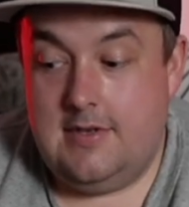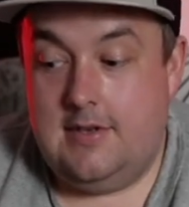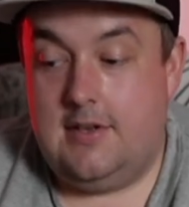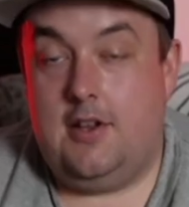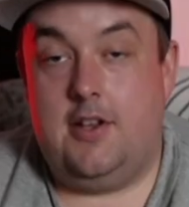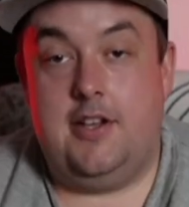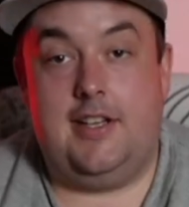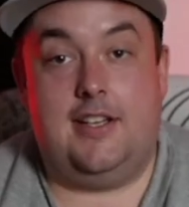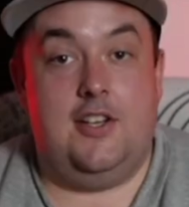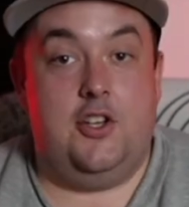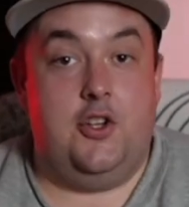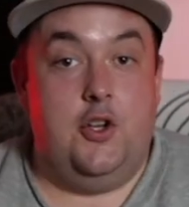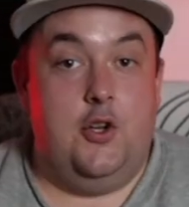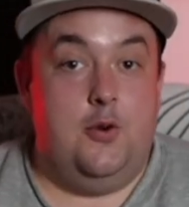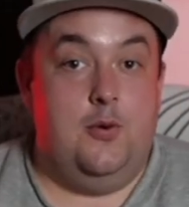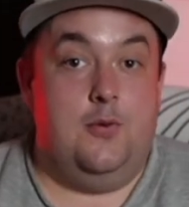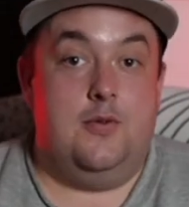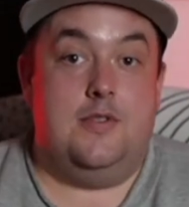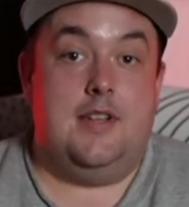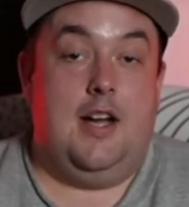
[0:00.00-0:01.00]
like
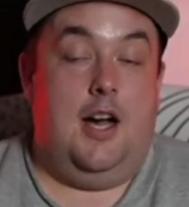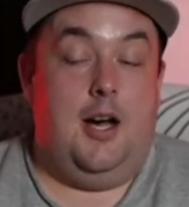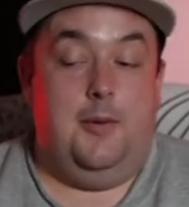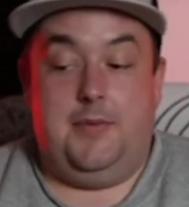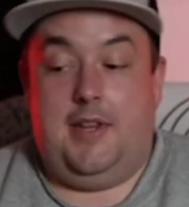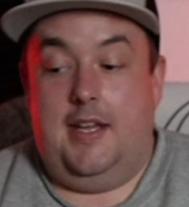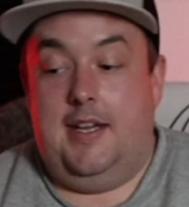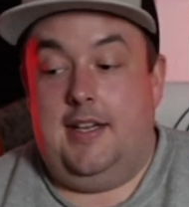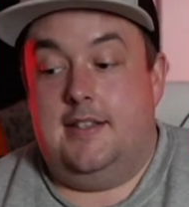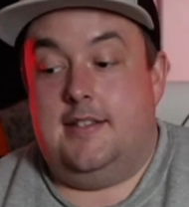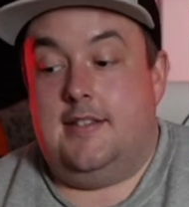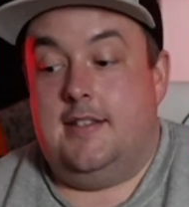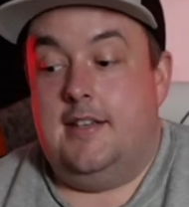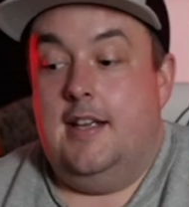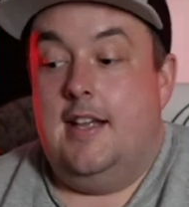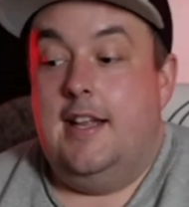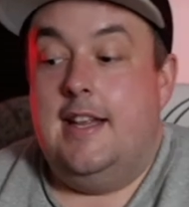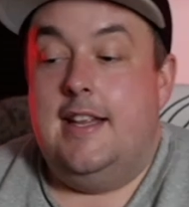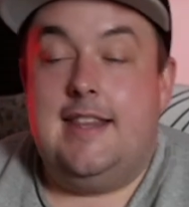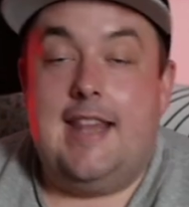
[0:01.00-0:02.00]
news updates.
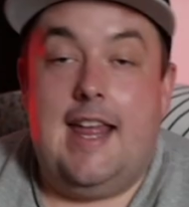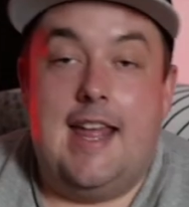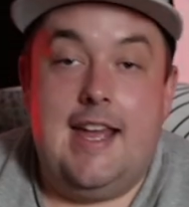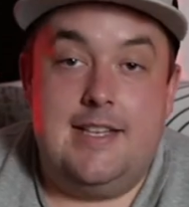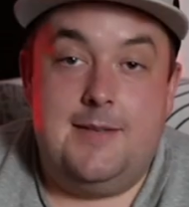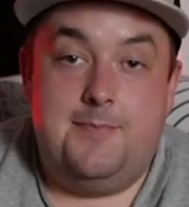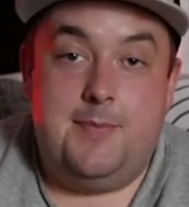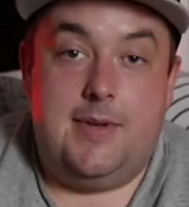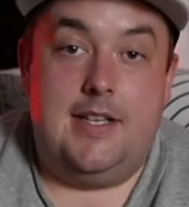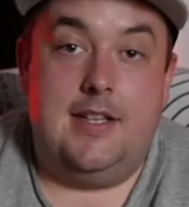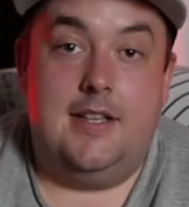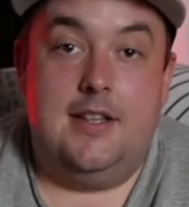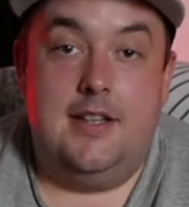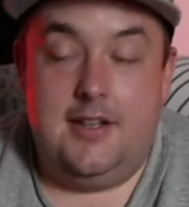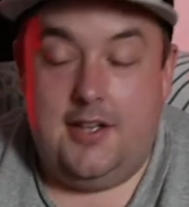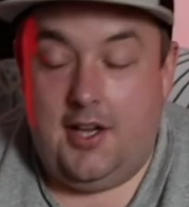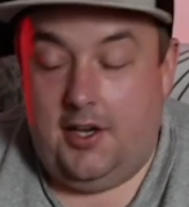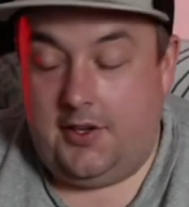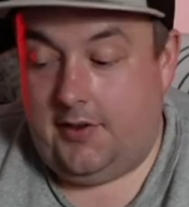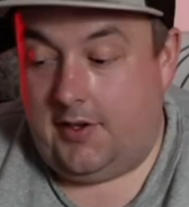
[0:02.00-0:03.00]
There has been
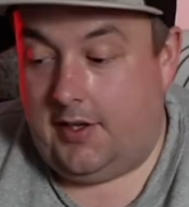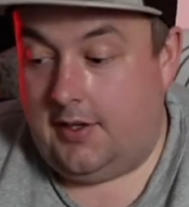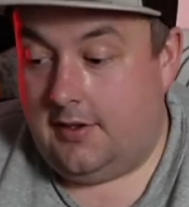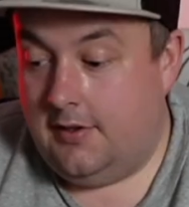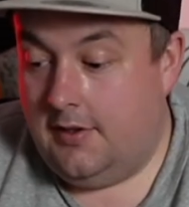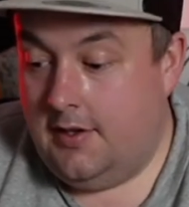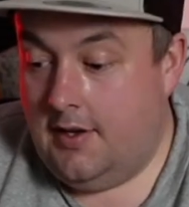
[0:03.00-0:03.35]
nothing.